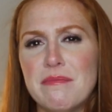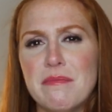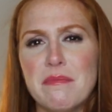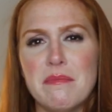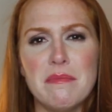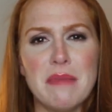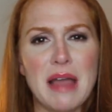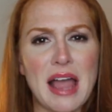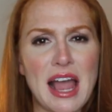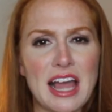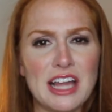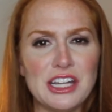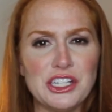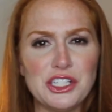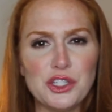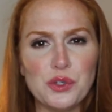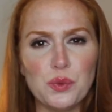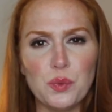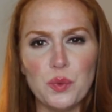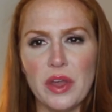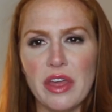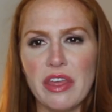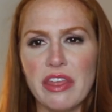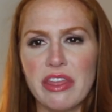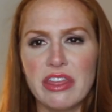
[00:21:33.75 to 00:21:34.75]

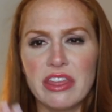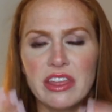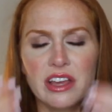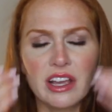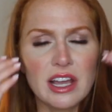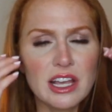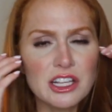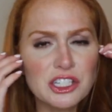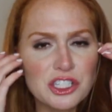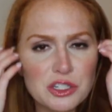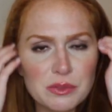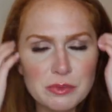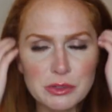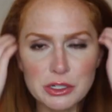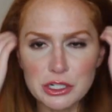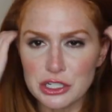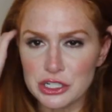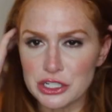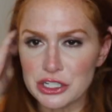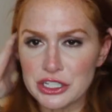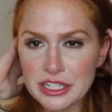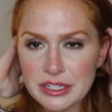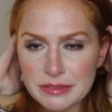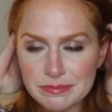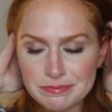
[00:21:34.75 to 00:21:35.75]
match with the
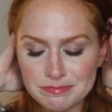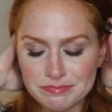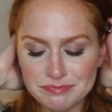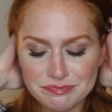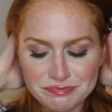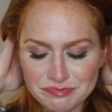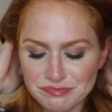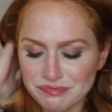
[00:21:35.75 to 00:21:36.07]
customers, and